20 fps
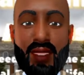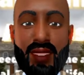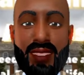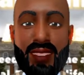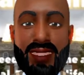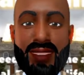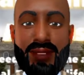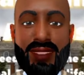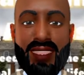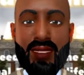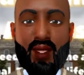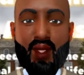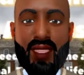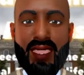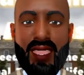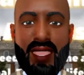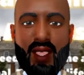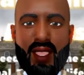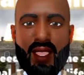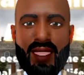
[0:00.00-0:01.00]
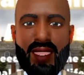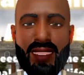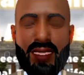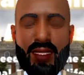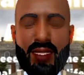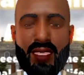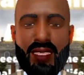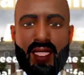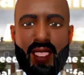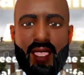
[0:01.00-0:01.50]
if my comments
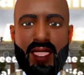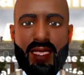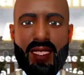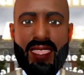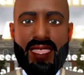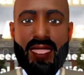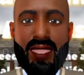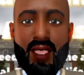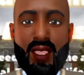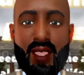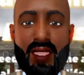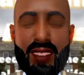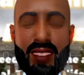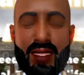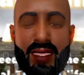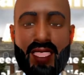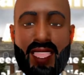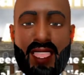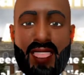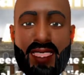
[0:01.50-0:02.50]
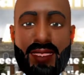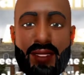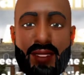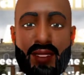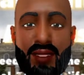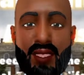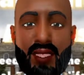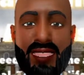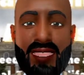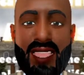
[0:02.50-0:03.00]
are going to be on or not.
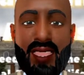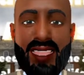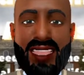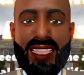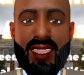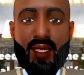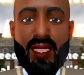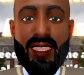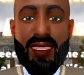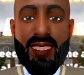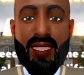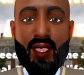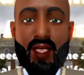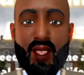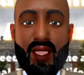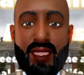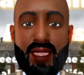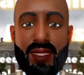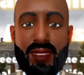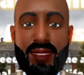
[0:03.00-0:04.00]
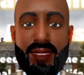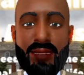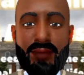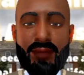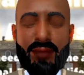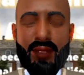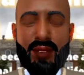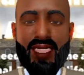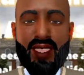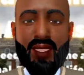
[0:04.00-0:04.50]
But however it goes,
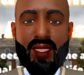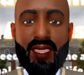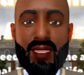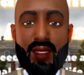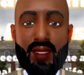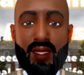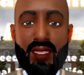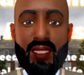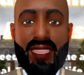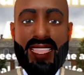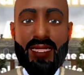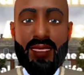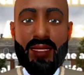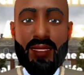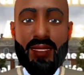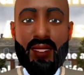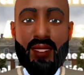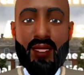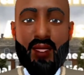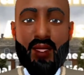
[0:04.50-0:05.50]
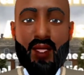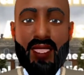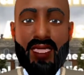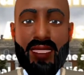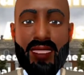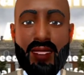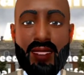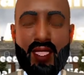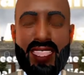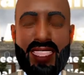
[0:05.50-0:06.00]
even if you catch it during the
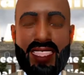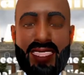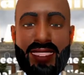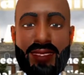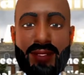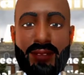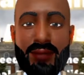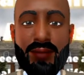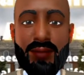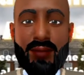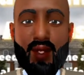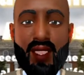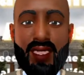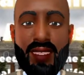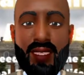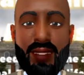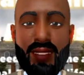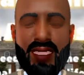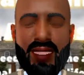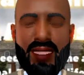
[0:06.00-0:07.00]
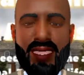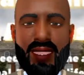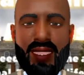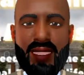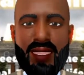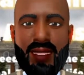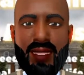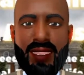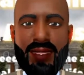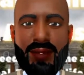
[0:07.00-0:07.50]
replay, what you can
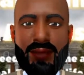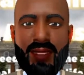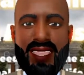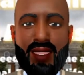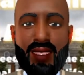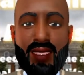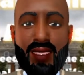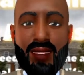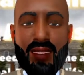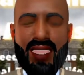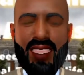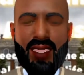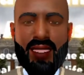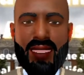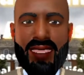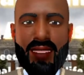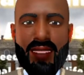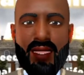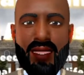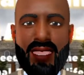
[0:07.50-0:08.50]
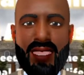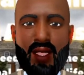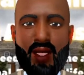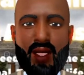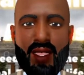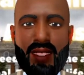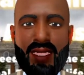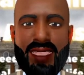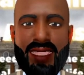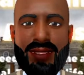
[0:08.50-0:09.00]
do is you can leave a
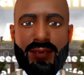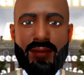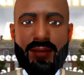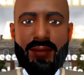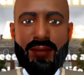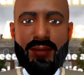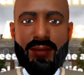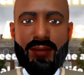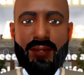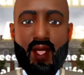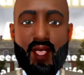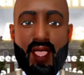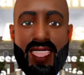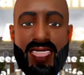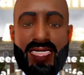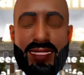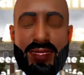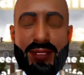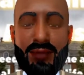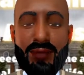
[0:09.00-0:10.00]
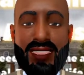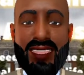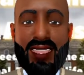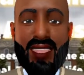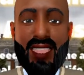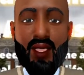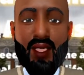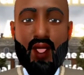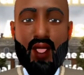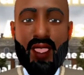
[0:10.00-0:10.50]
comment. All right.
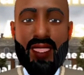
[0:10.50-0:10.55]
I will